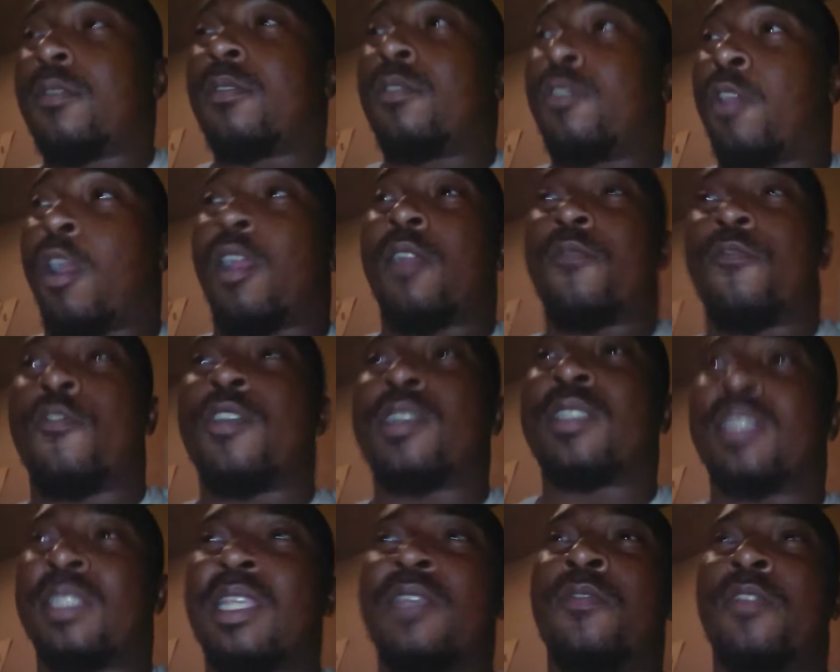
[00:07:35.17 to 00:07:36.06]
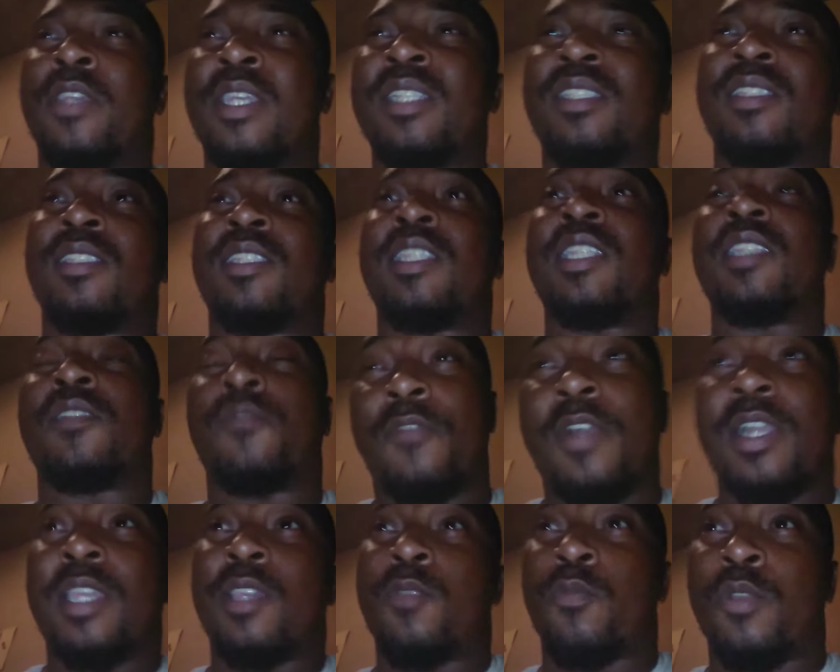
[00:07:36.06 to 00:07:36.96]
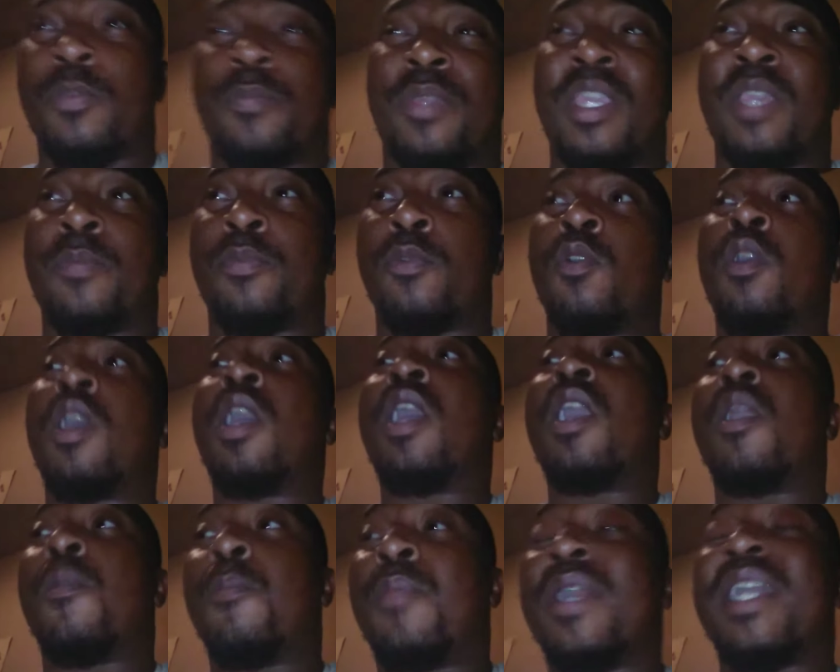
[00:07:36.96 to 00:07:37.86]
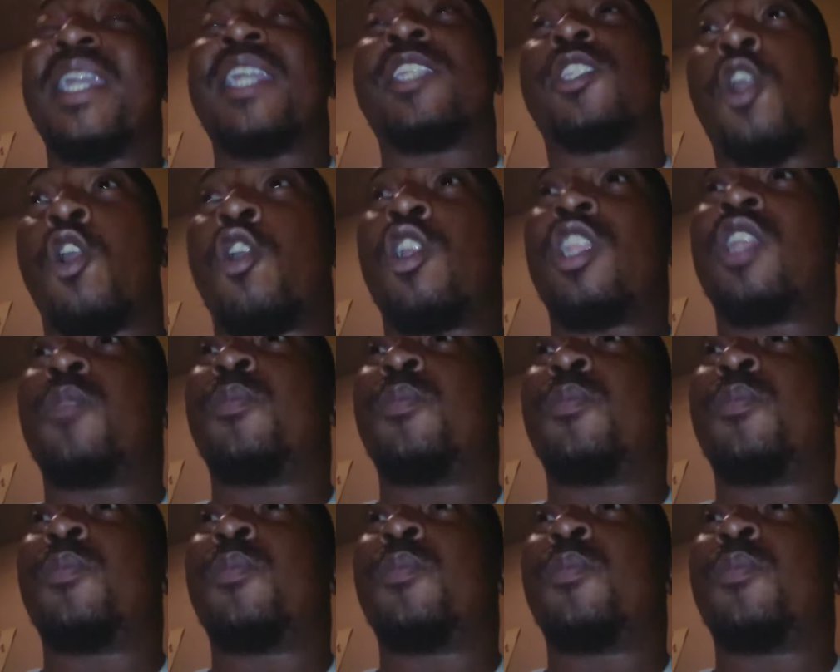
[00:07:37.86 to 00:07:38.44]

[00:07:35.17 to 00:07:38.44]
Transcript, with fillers: dark forces and evil entities fucking with people, but it's only